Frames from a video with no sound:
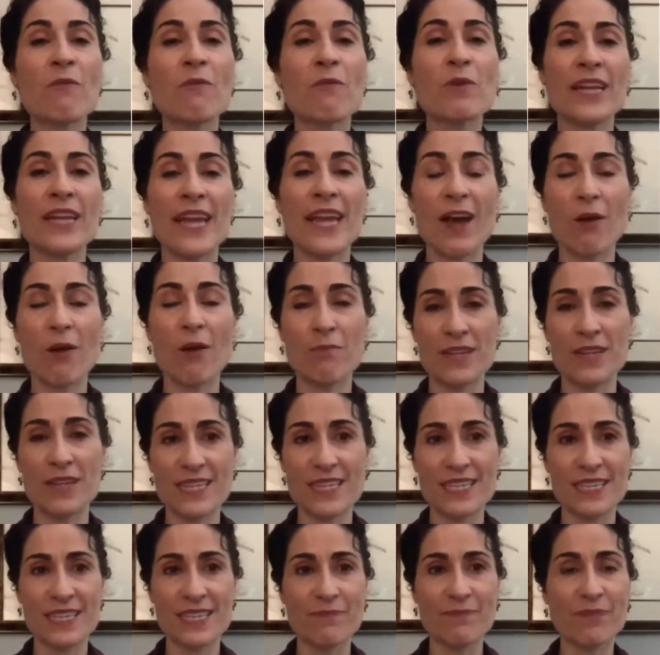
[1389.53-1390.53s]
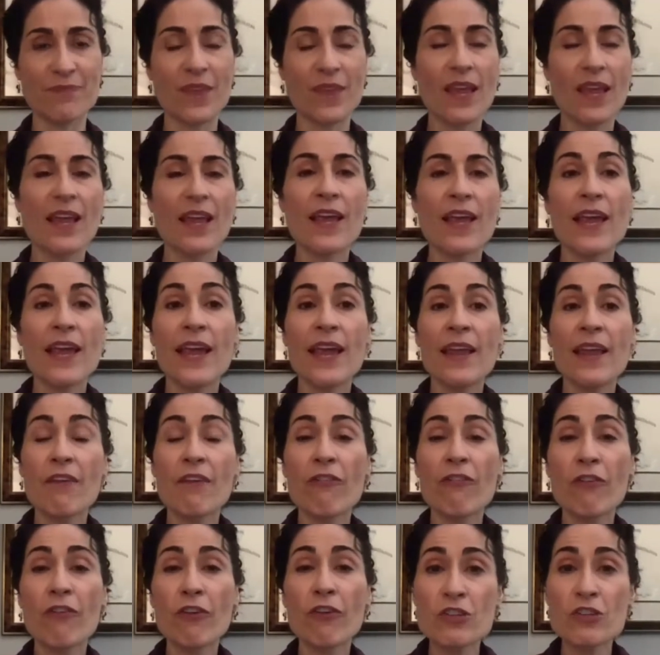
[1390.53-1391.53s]
really helped us. In the
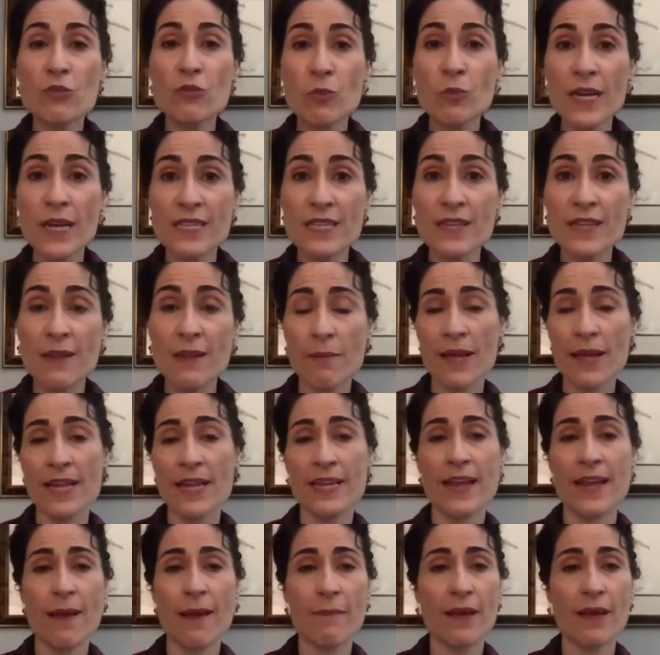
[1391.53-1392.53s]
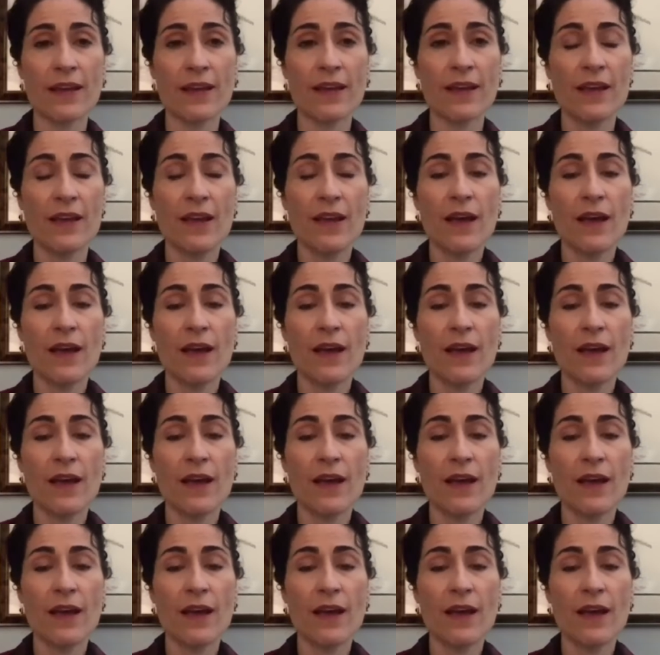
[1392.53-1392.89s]
first weeks of the pandemic,